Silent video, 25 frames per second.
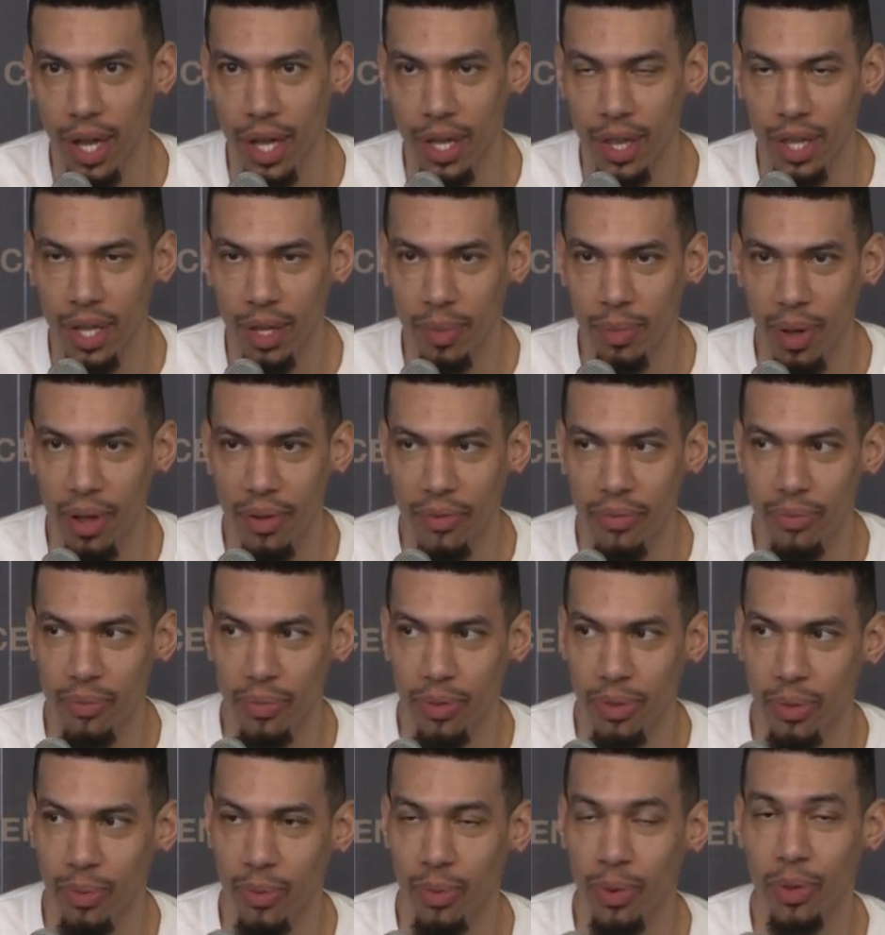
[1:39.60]
I think
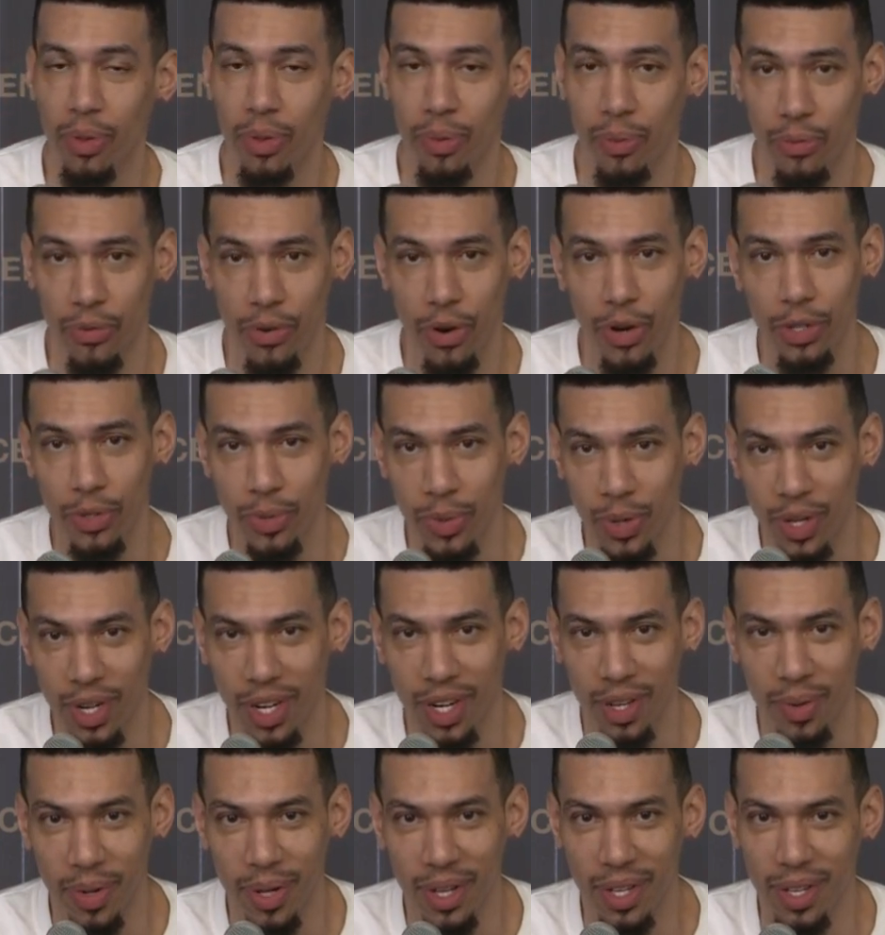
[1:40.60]
the first
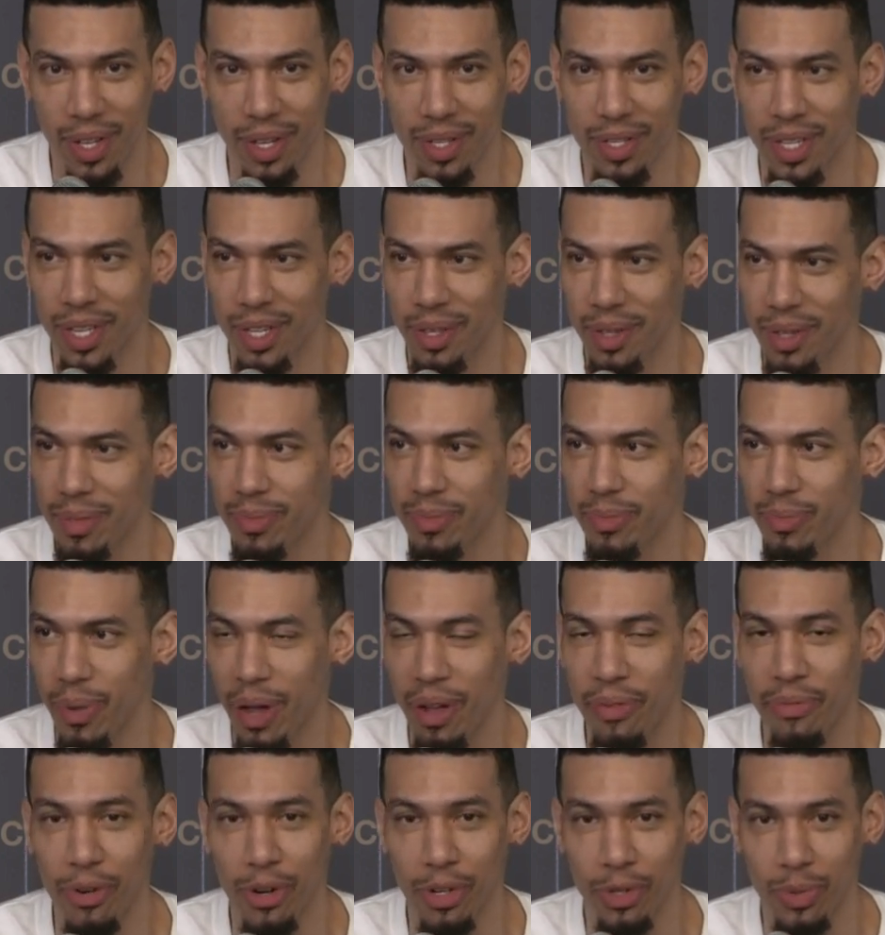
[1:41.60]

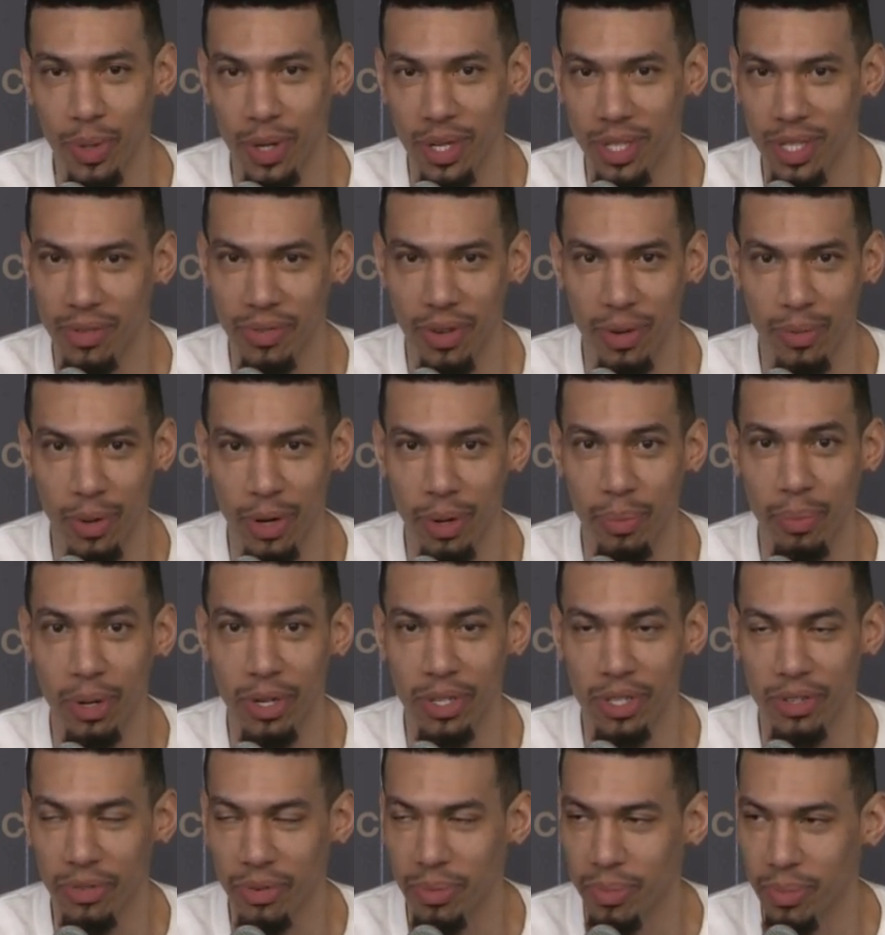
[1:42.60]
one, as if I won a
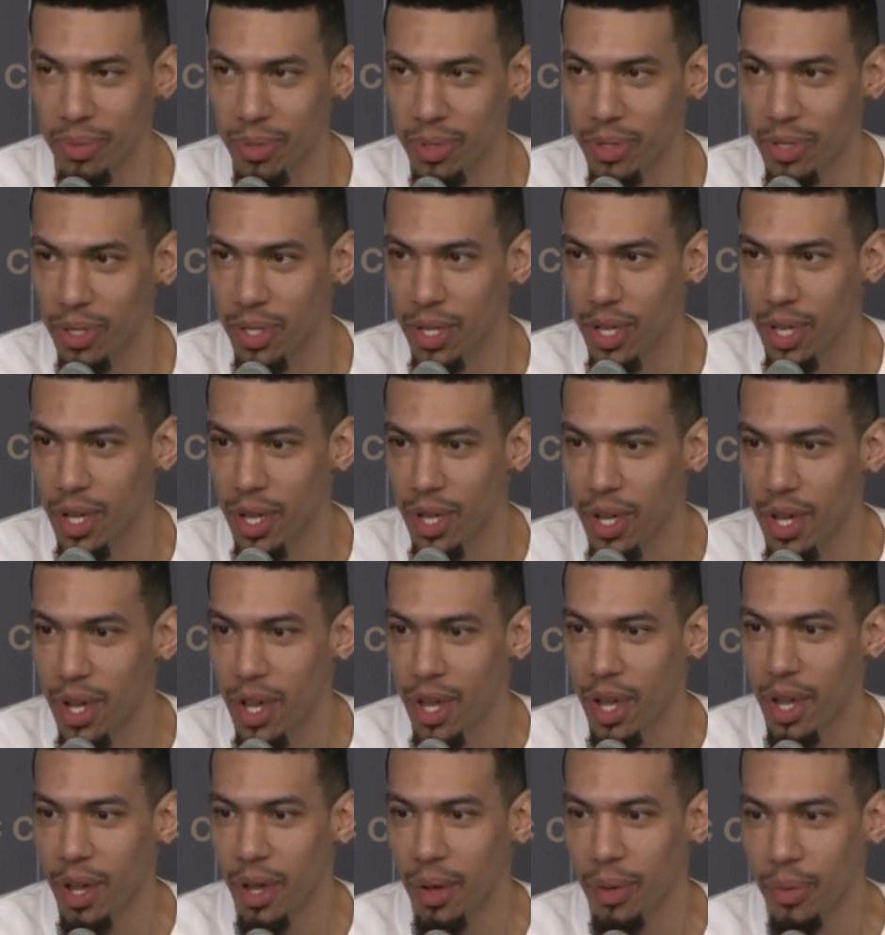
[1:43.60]
bunch of them. Just
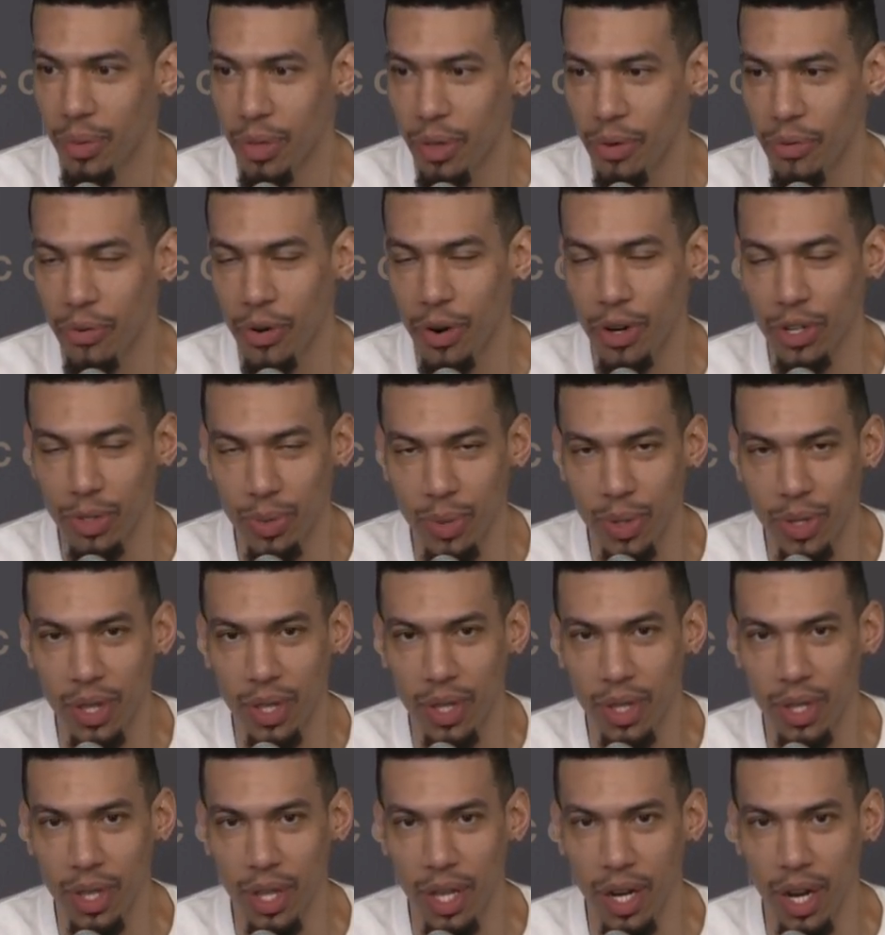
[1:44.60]
the first
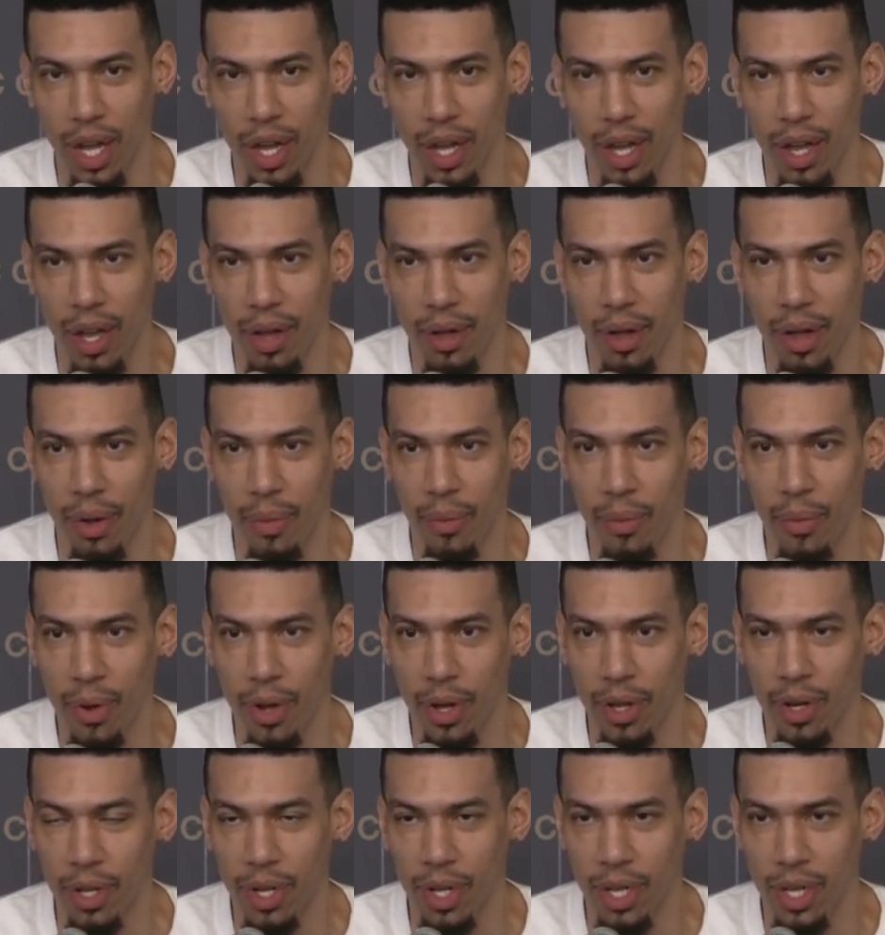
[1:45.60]
one that I
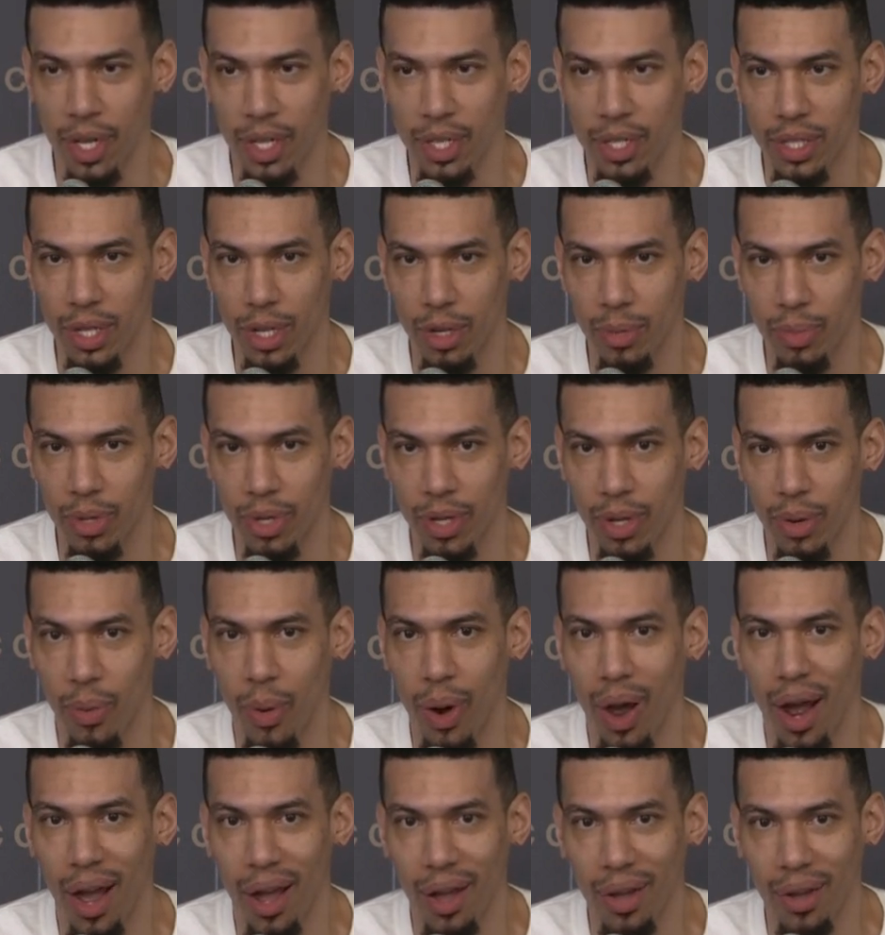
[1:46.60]
won, it took me a
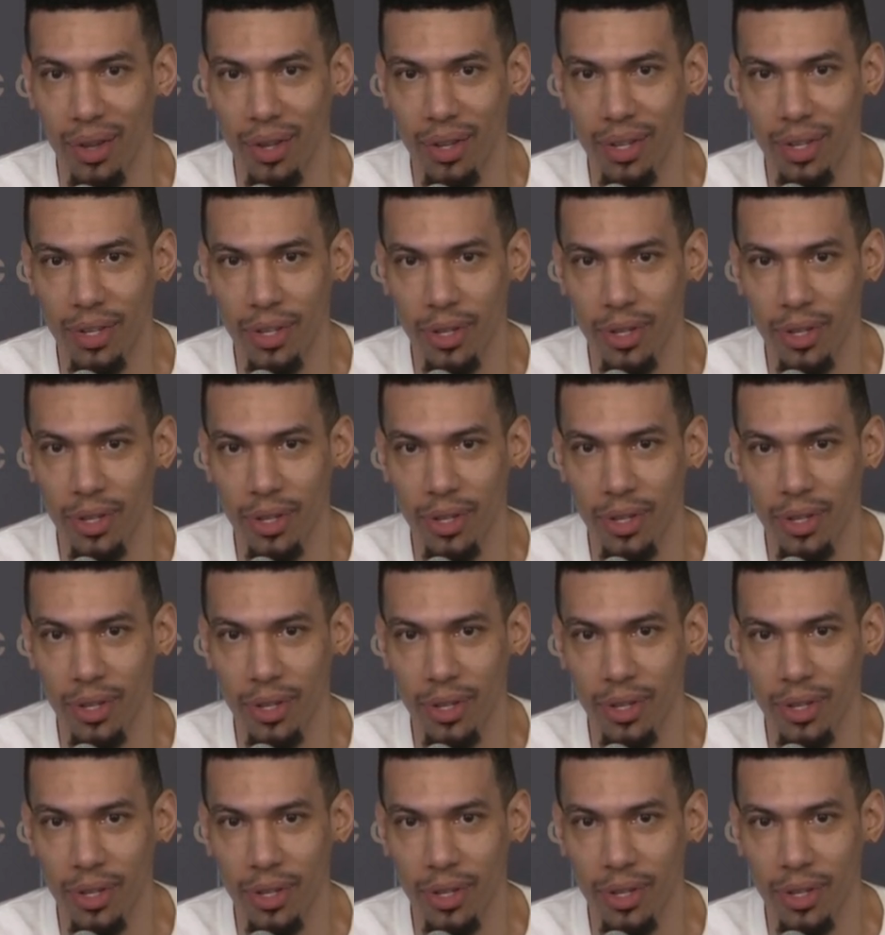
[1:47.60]
while.